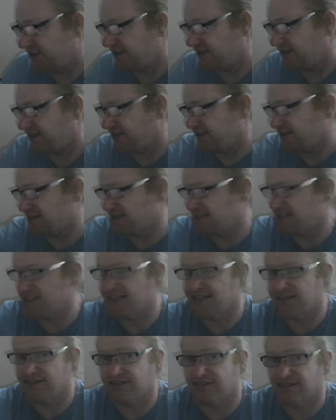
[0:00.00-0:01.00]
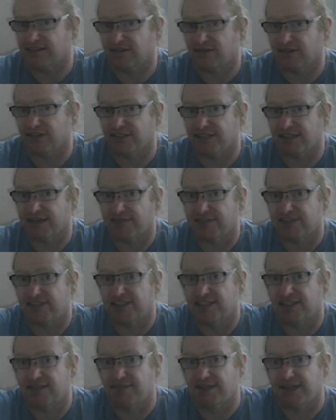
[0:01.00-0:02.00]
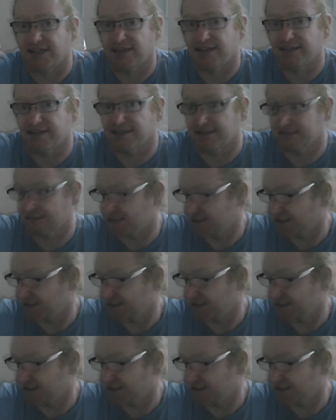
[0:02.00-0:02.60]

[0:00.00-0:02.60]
because this thing was aimed at CBers, and